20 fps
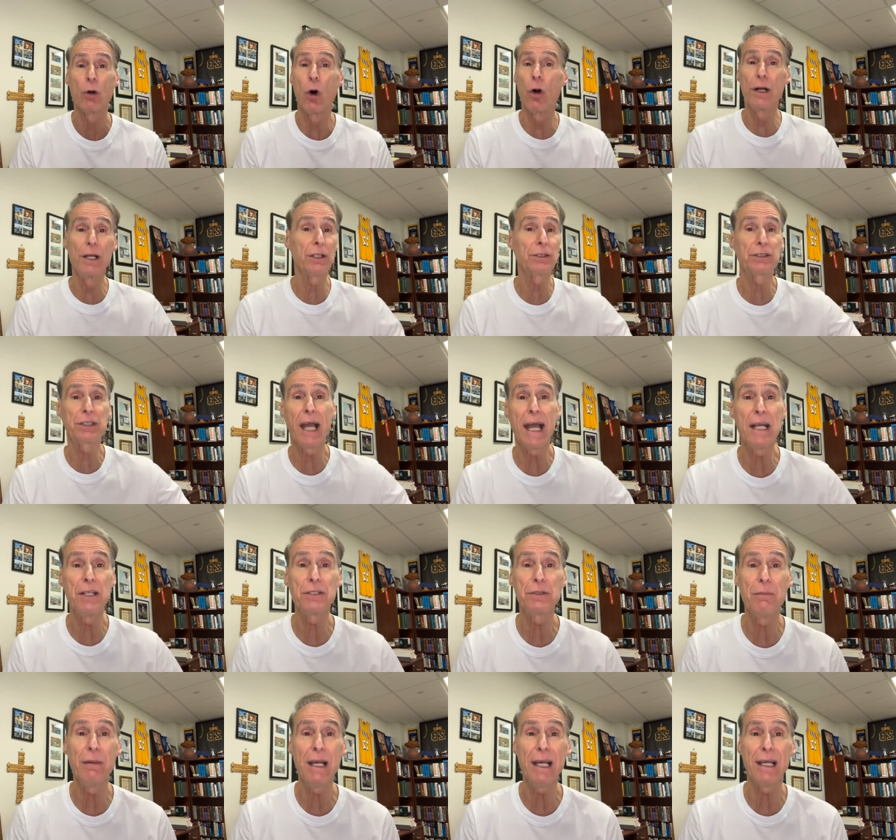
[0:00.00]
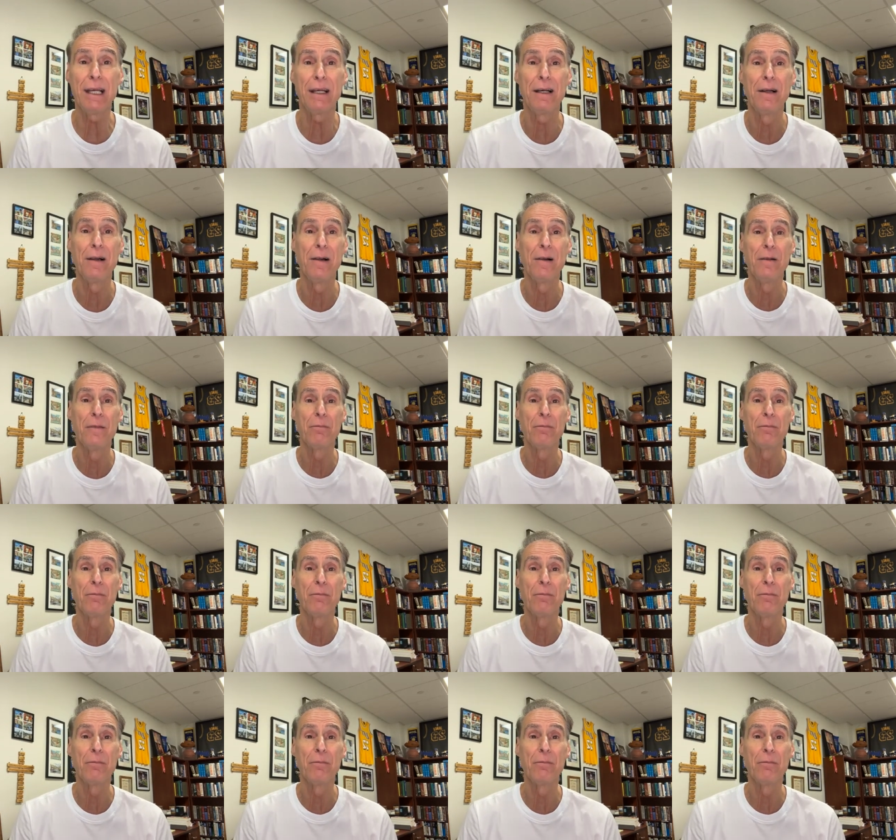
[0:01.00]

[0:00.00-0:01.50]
or He'll change me.